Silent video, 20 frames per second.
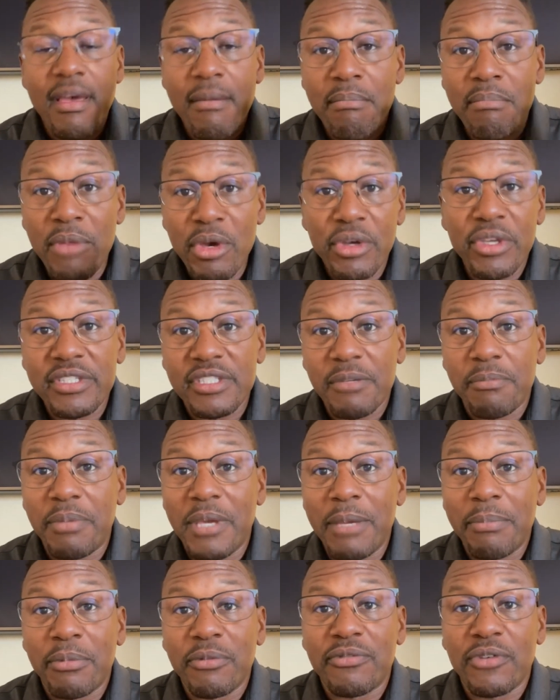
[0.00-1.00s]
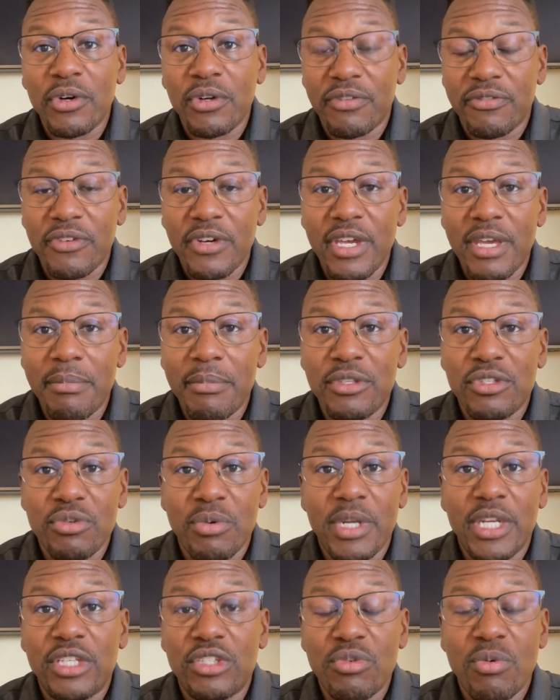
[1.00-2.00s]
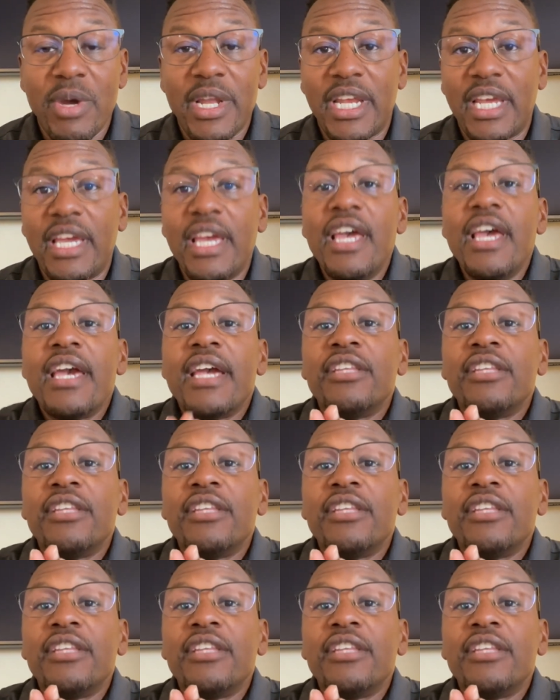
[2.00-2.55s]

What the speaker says: Millions of people voted for him in 2020.